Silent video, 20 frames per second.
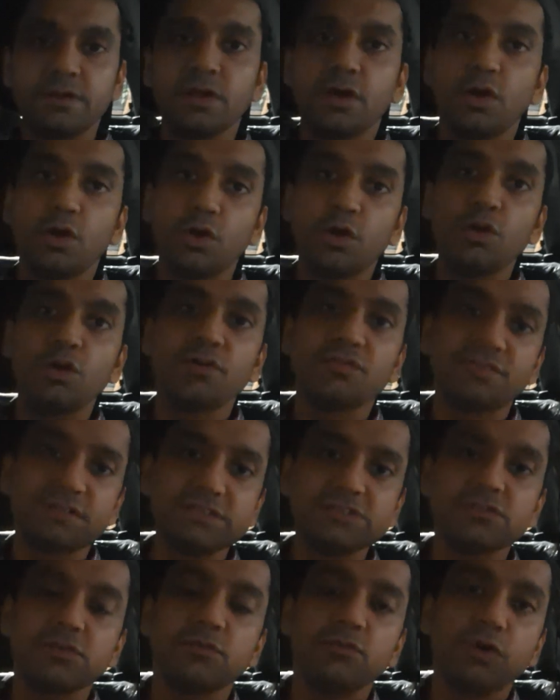all of
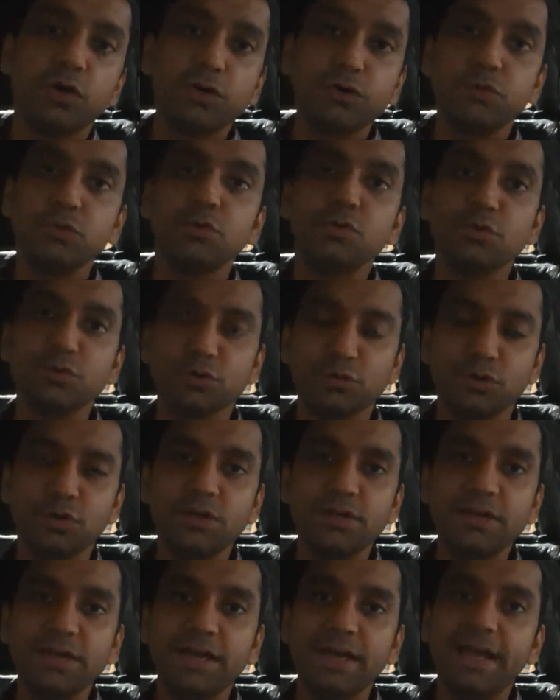us want to look
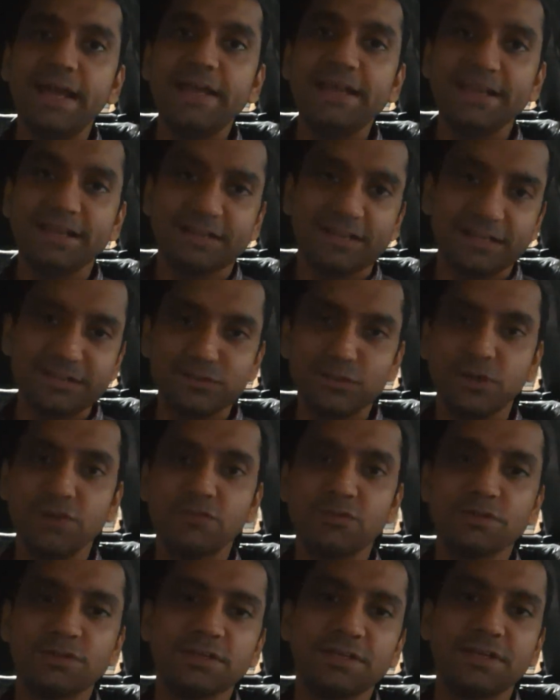good and sorry
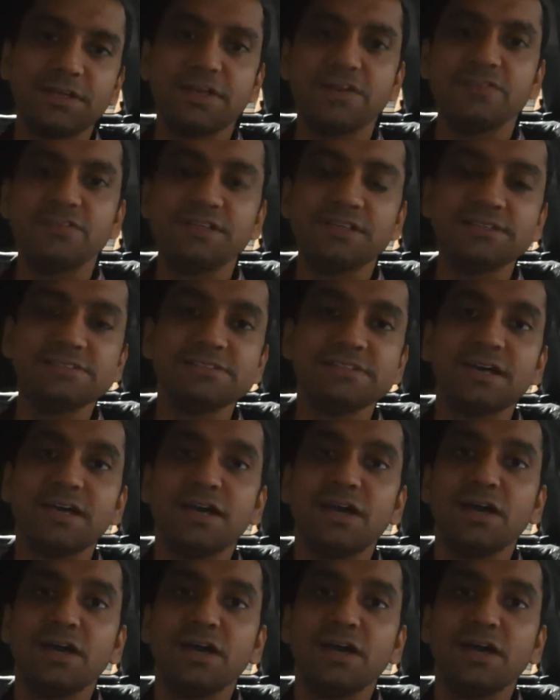for the inconvenience.